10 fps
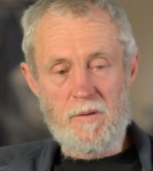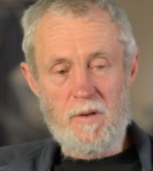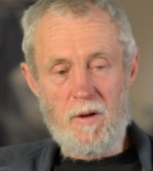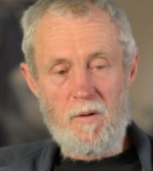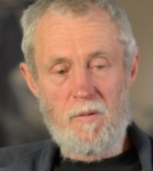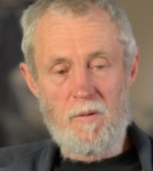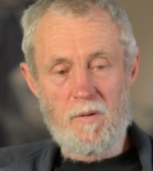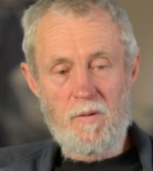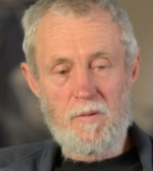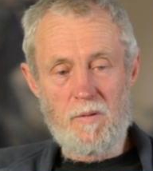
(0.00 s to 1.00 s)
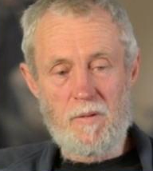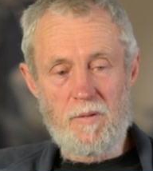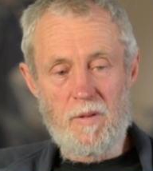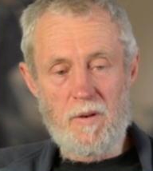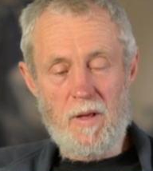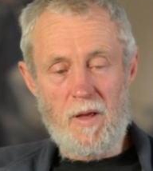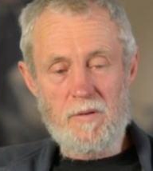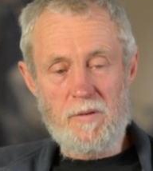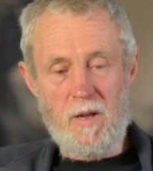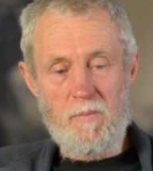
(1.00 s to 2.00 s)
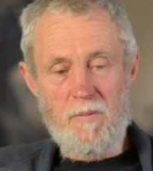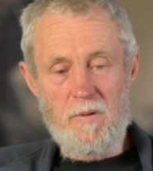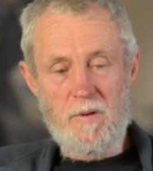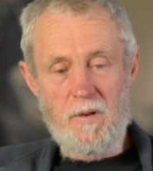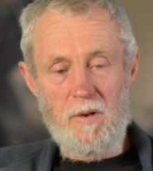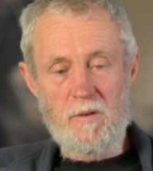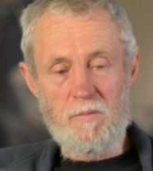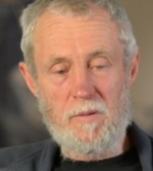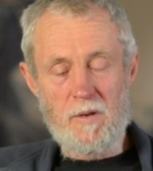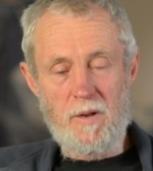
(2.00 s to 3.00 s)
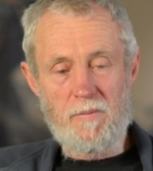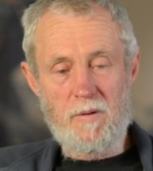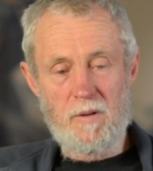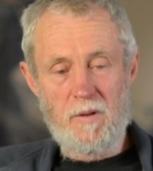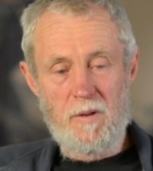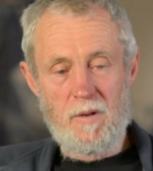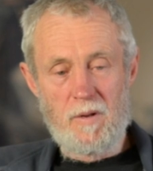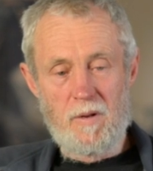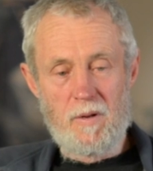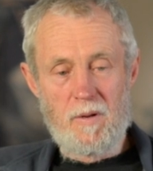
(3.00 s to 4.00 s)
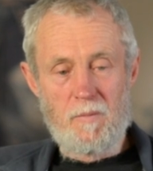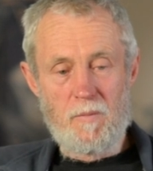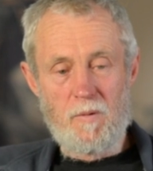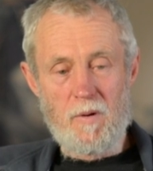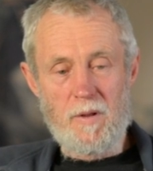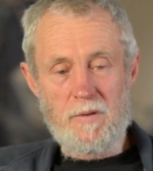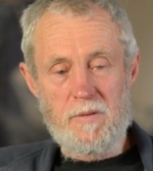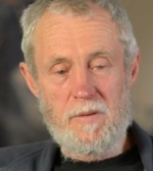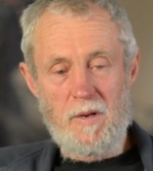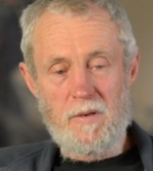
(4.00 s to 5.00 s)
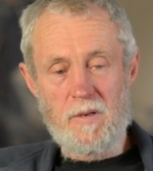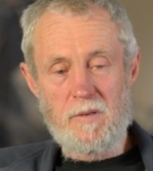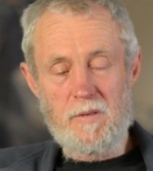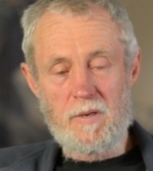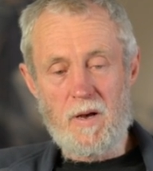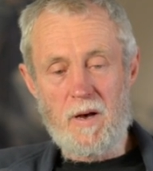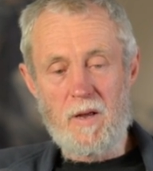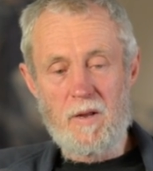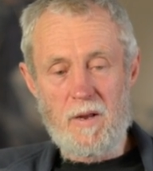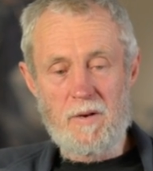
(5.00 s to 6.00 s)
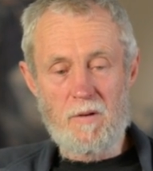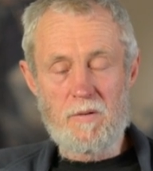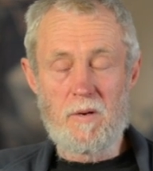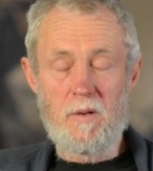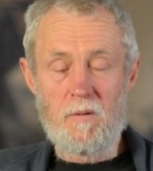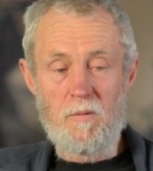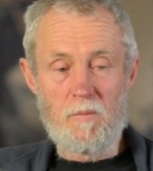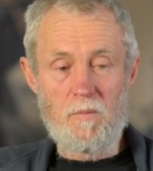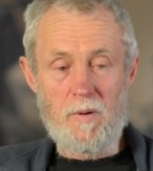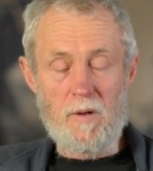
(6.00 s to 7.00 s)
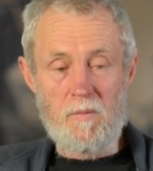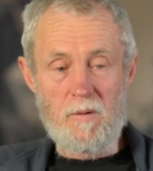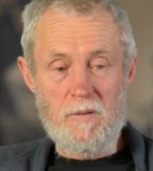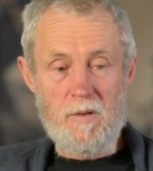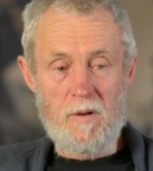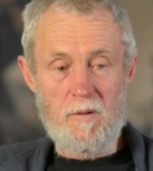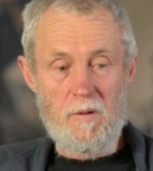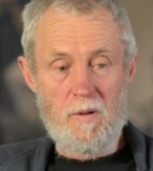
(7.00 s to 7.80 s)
so the landscape of the diggings was left more or less as it is today, and no city went over it. So